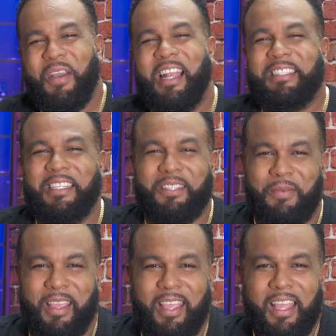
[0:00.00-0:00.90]
Listen to
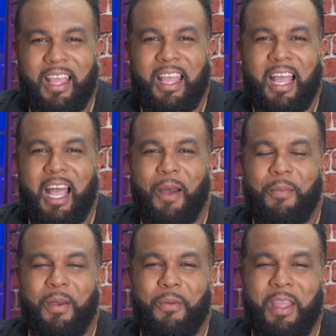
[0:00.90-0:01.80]
me.
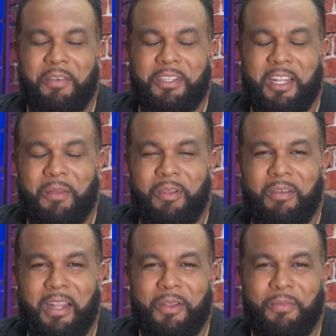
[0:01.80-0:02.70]
Um, we have a gentleman
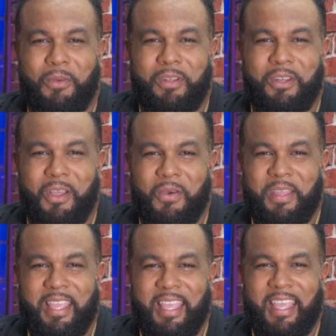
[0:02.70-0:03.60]
right about now.
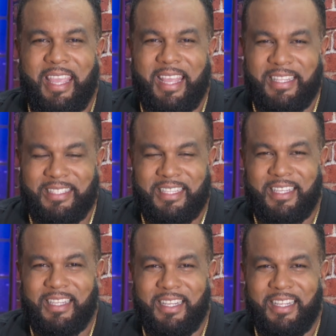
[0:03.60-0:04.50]
He is.
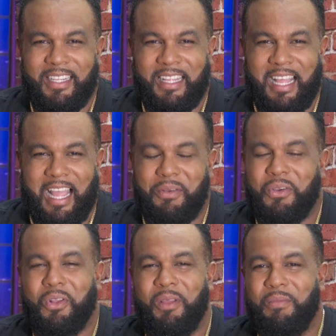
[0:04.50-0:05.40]
I
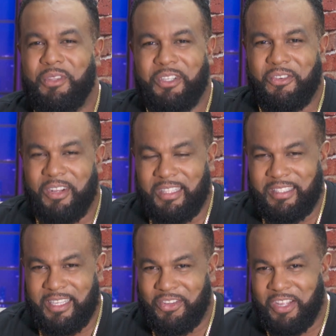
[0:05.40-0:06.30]
would call him music
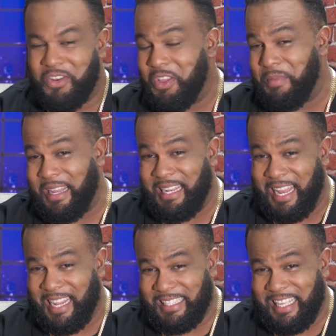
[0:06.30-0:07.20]
royalty, you know. You know, you might
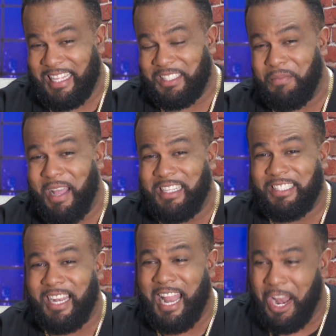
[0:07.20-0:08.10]
like it. Eh? It's the
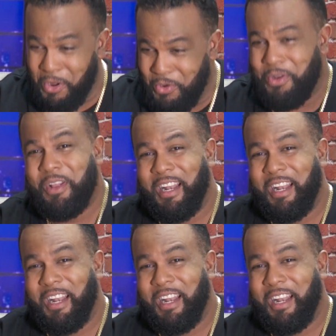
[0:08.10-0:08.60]
Mangelano.